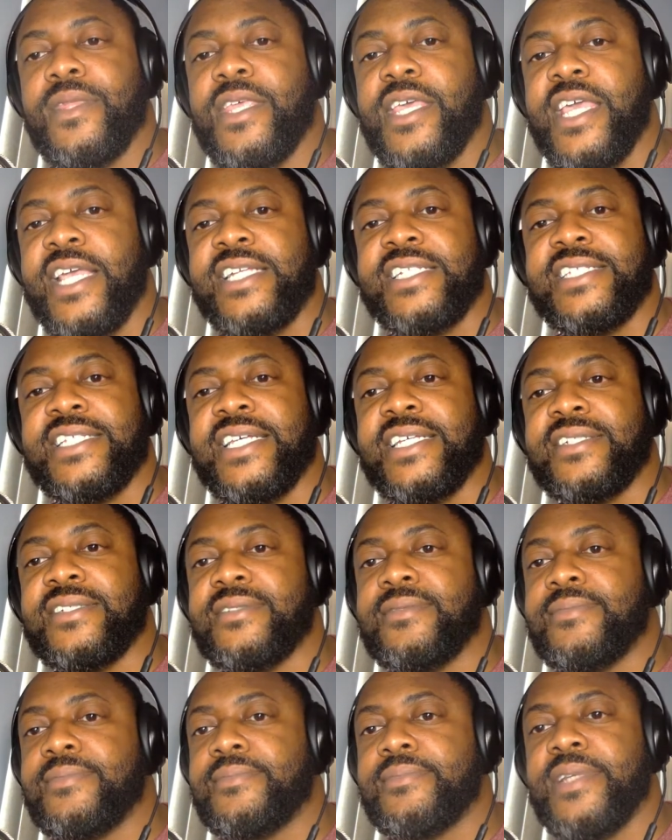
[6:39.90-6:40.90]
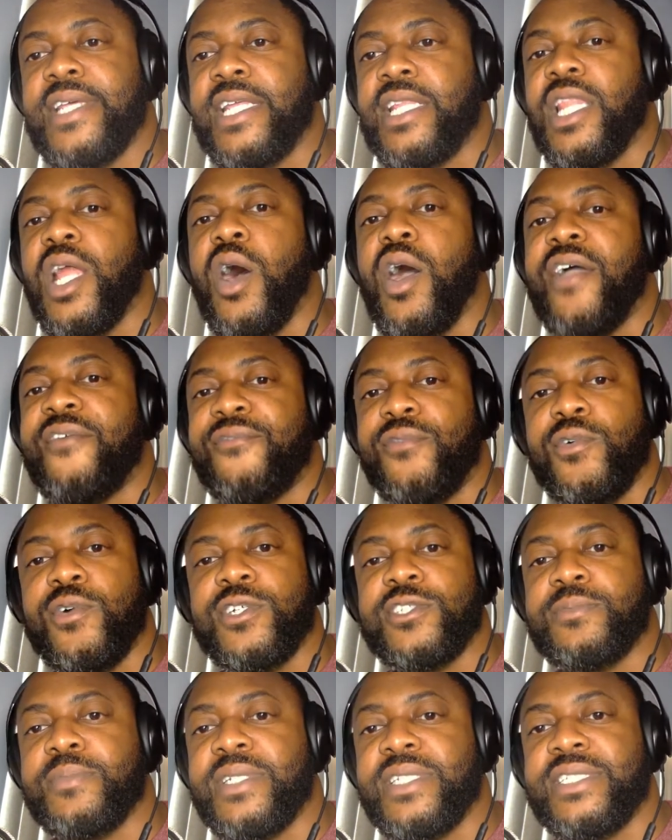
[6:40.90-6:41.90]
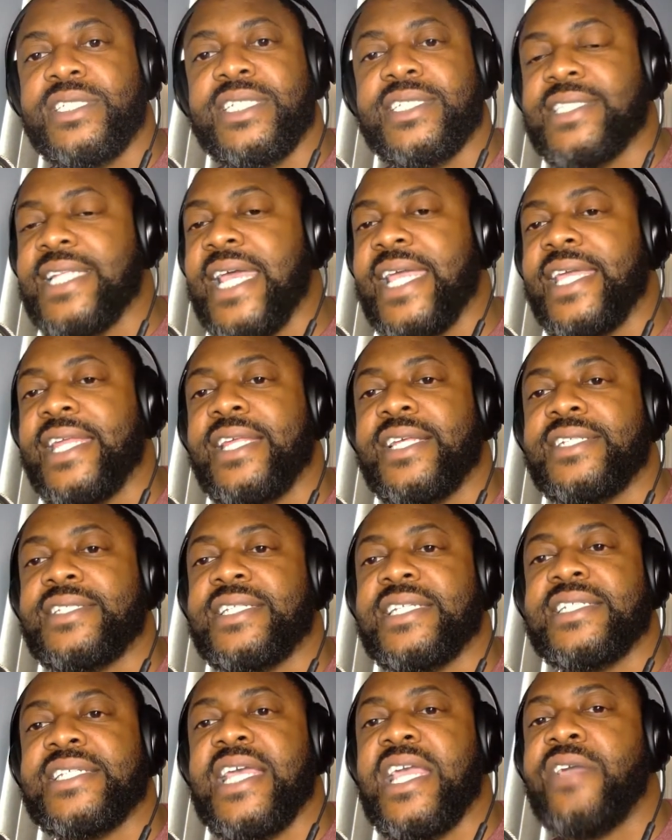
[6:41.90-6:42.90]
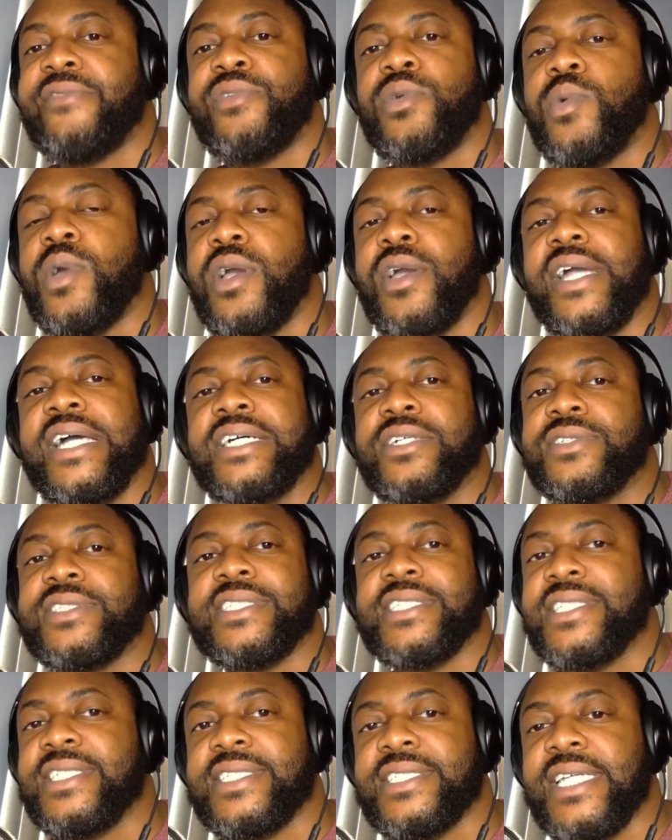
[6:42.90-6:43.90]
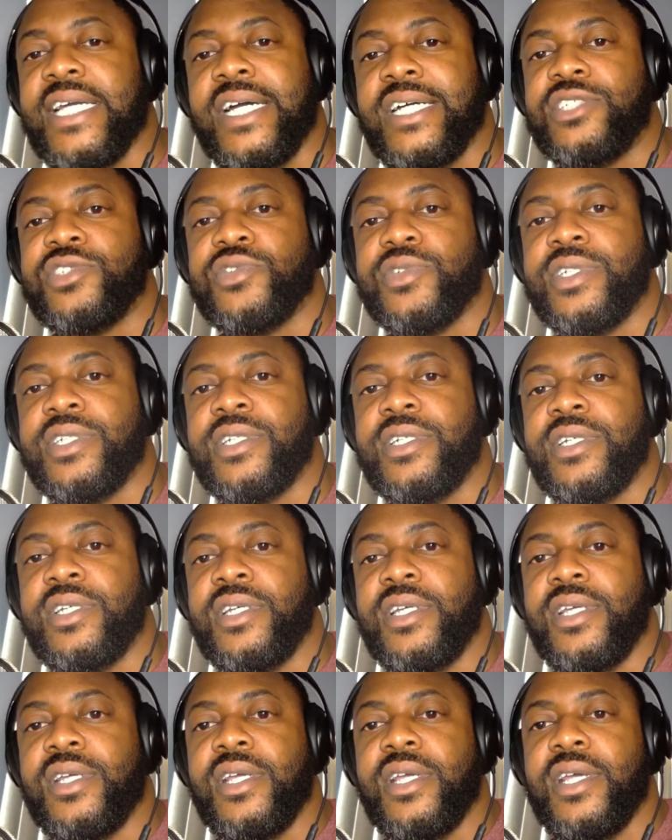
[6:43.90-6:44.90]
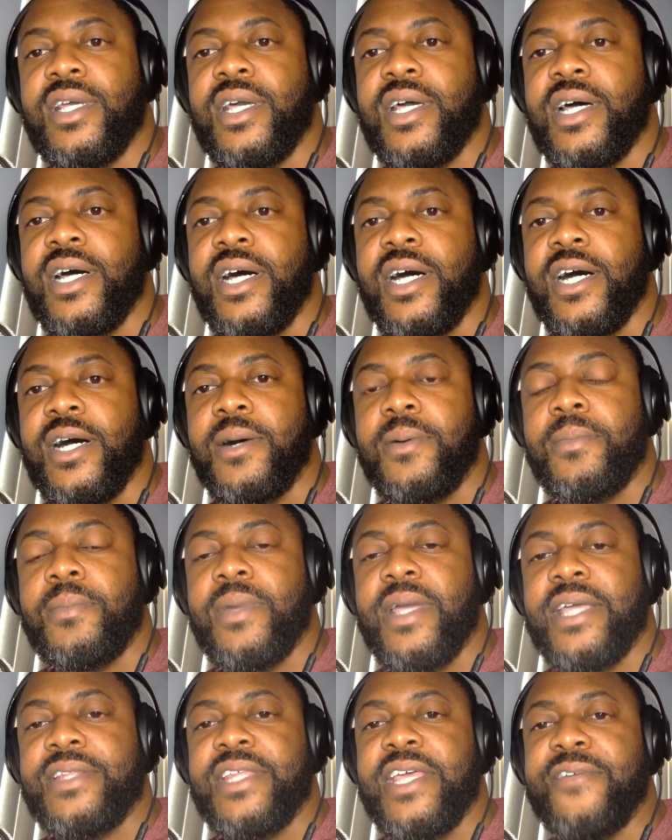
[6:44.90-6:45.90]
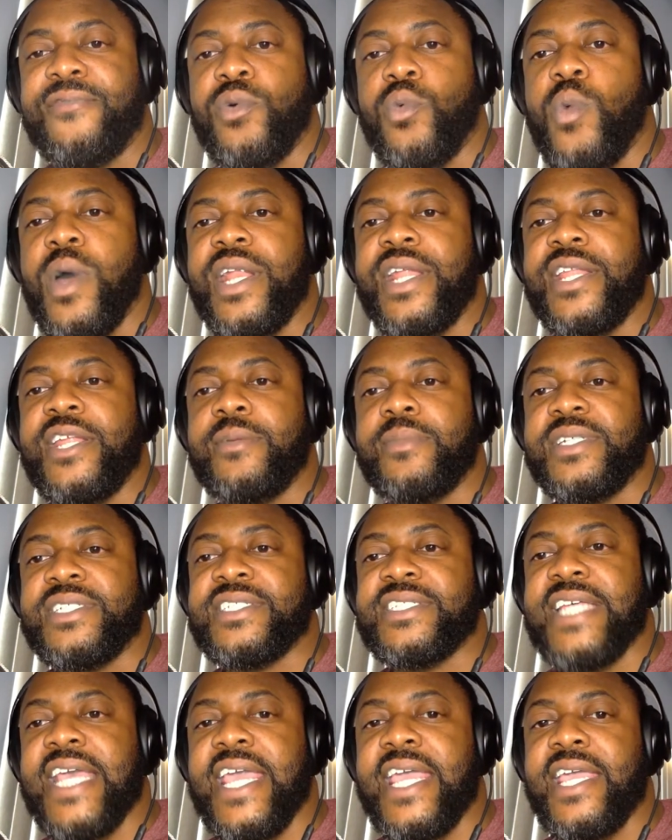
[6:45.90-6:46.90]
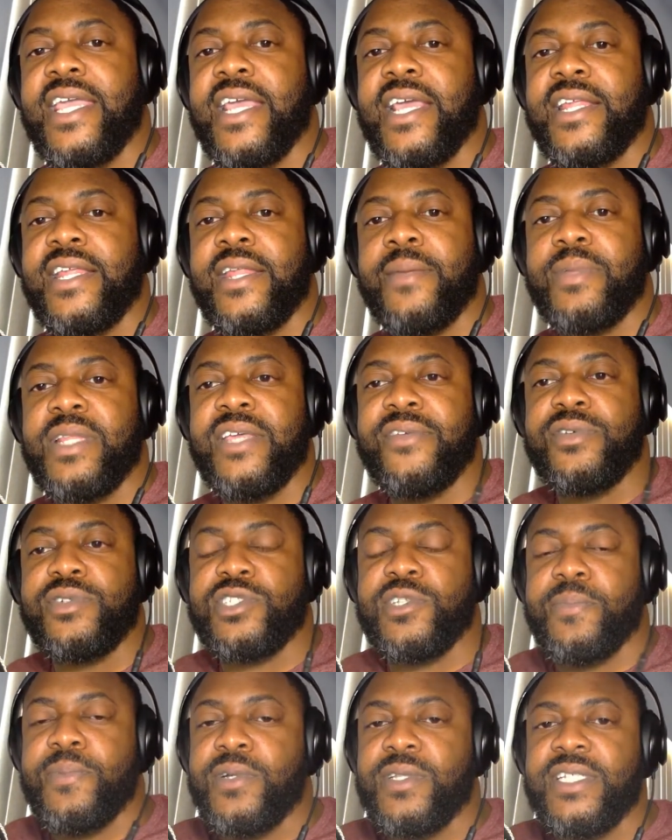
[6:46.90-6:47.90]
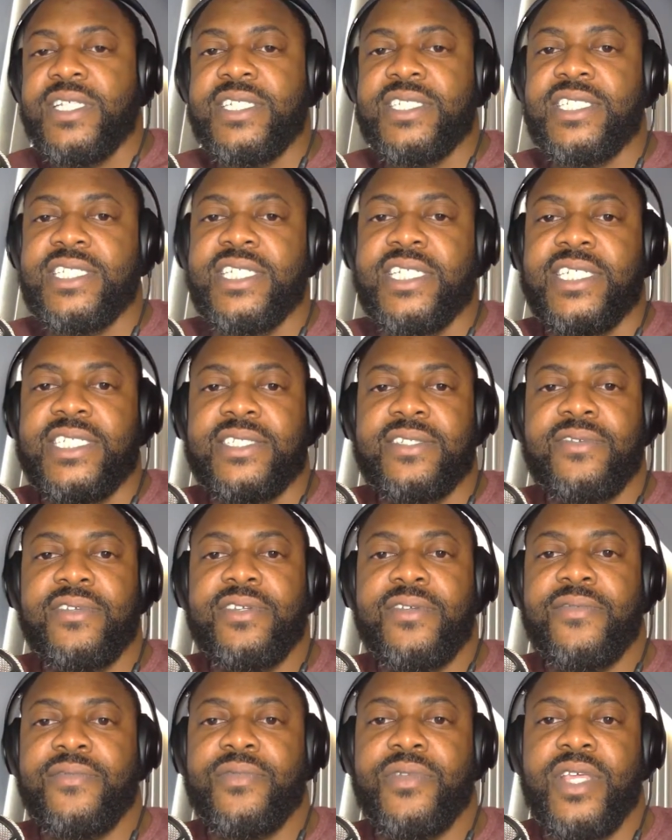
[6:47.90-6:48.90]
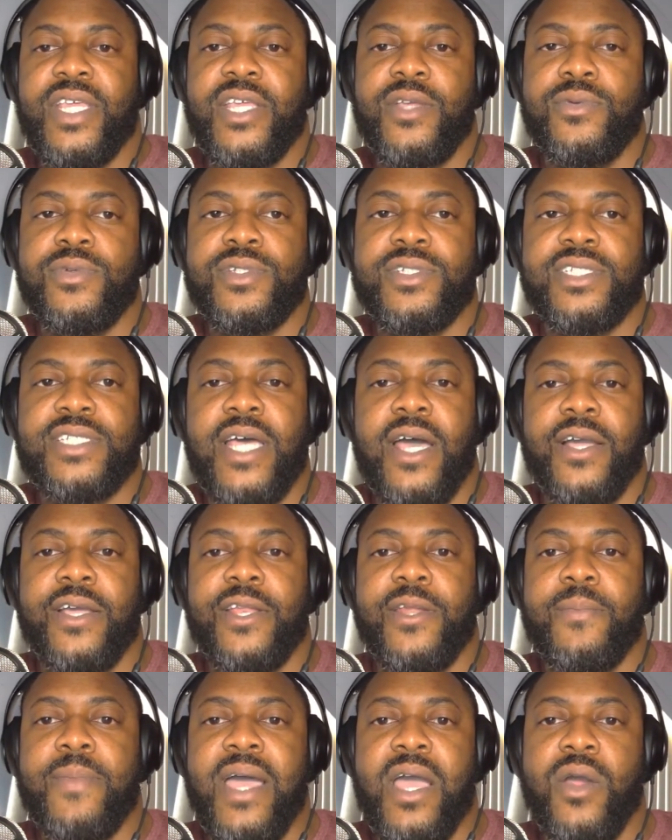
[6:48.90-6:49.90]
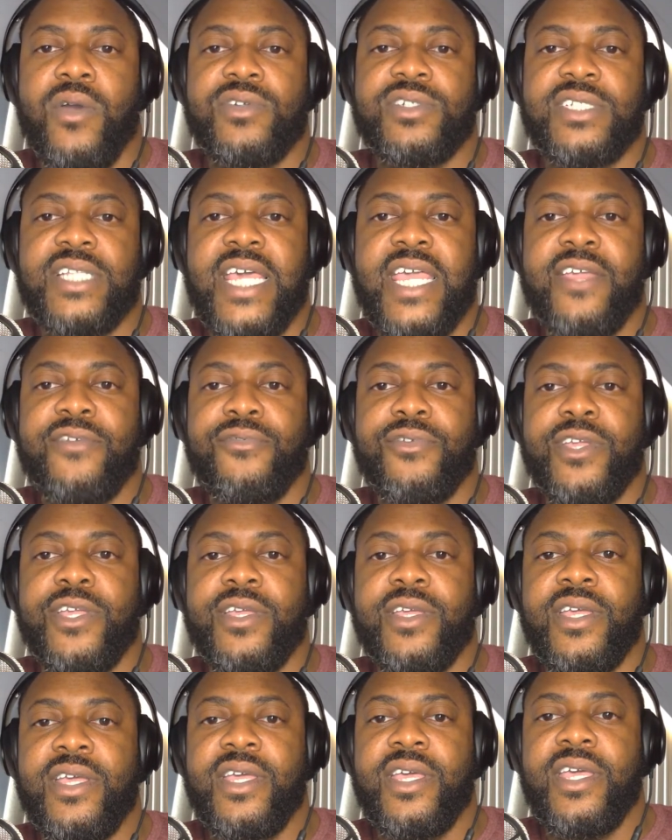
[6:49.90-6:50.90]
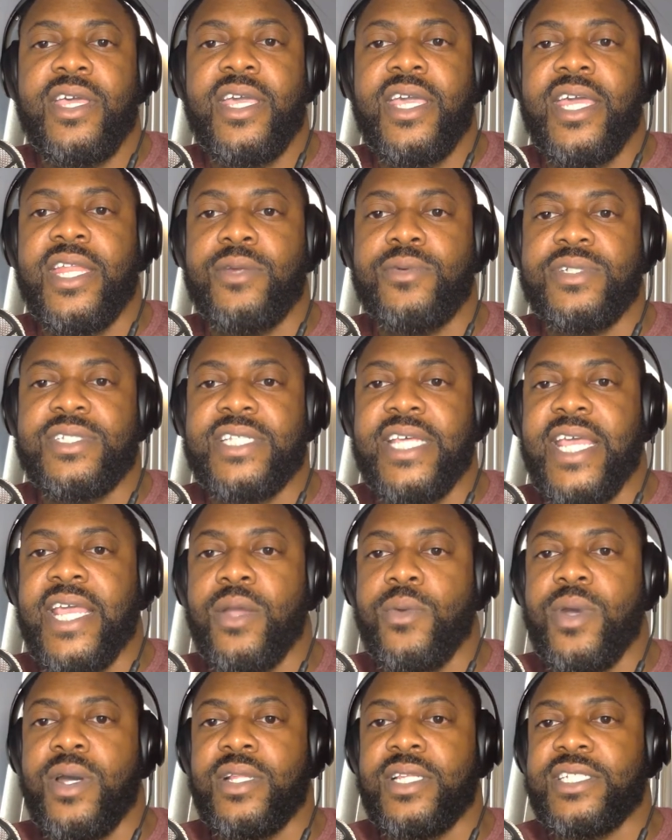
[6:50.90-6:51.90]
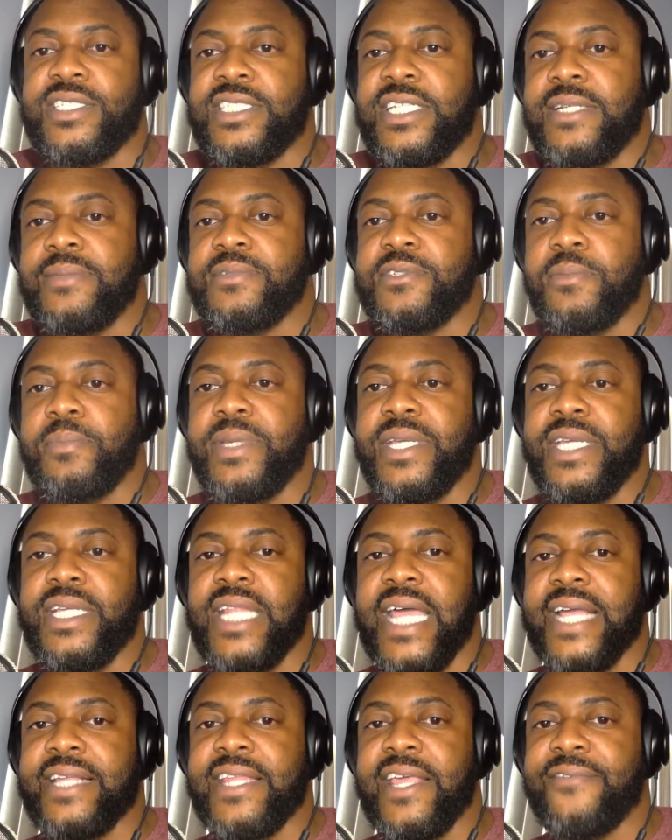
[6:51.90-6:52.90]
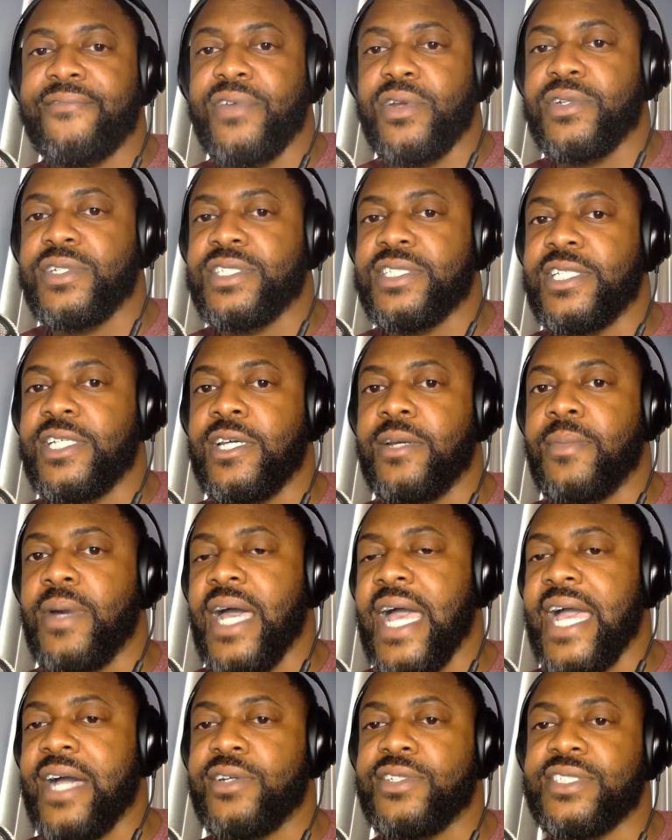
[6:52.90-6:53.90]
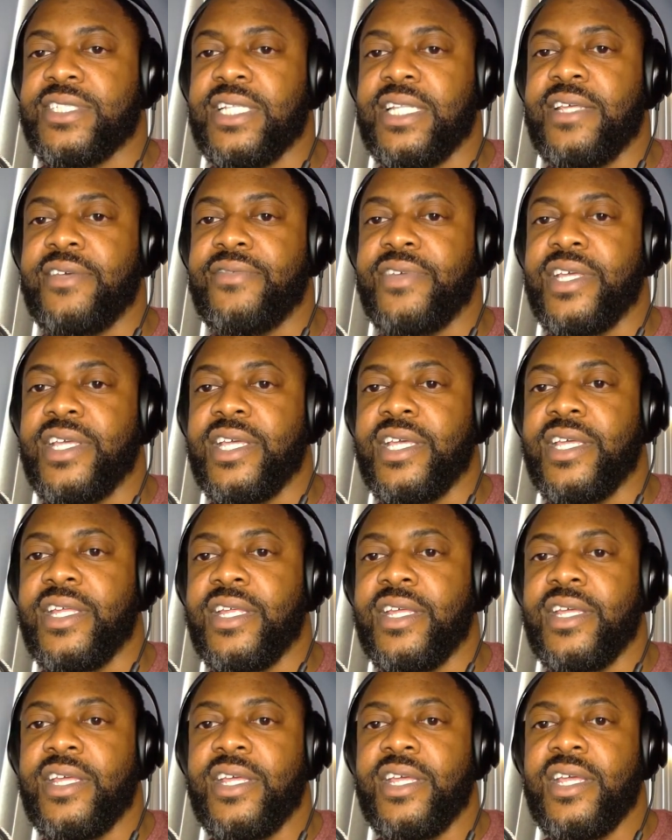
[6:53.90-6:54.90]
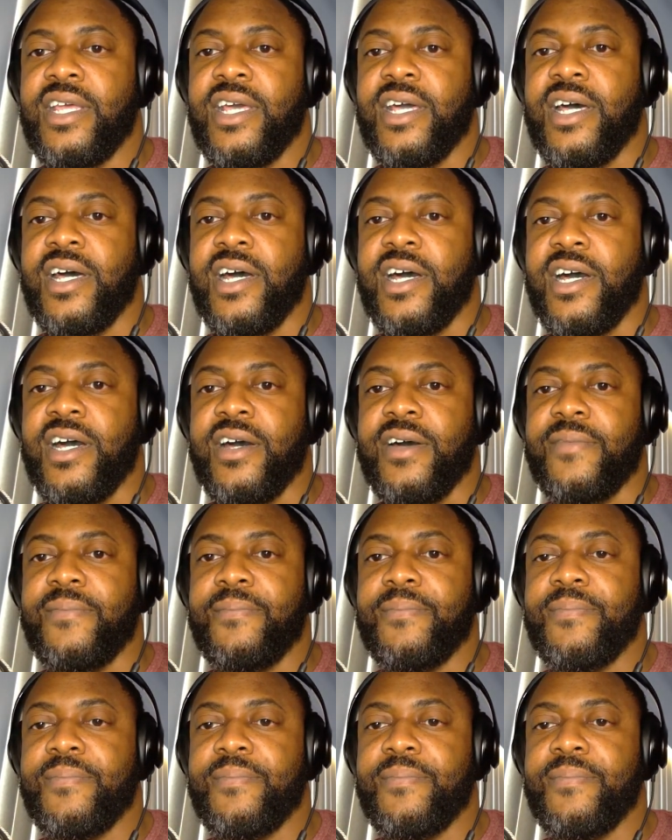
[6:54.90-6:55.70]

exists in law enforcement just like it exists everywhere else in this country. Um, and then for one of them to say, and I believe it was the police chief, he was talking about slavery, and he was saying, well, it seems to me like they furnished them a house to live in. Uh,